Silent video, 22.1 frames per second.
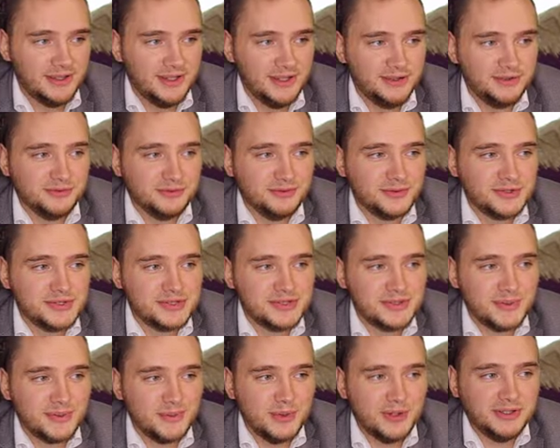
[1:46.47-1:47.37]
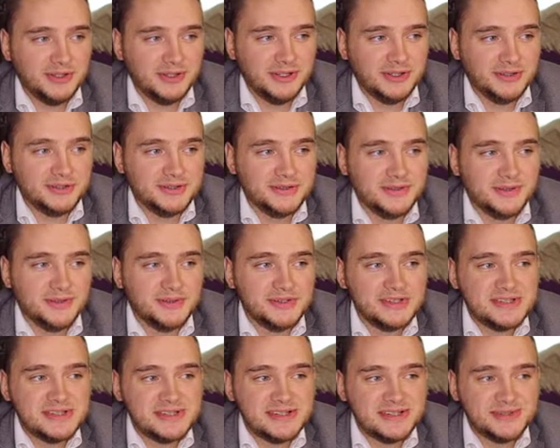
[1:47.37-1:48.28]
increased
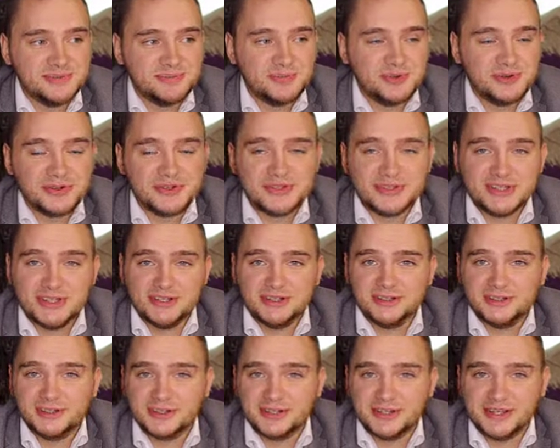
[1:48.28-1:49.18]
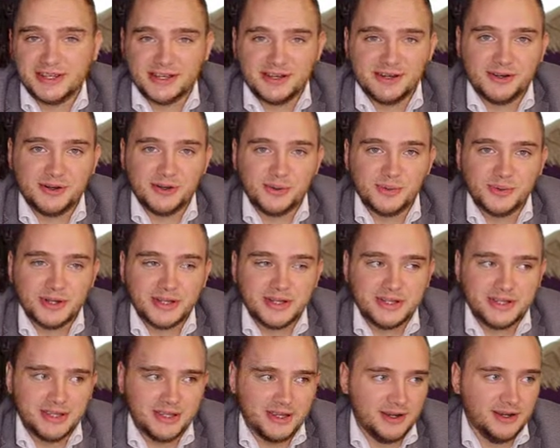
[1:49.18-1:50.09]
136% year over
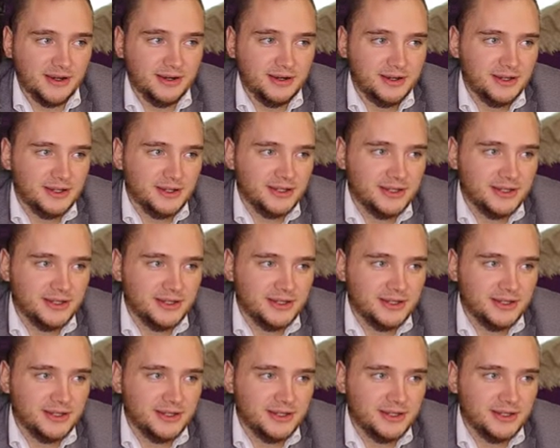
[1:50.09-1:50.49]
year.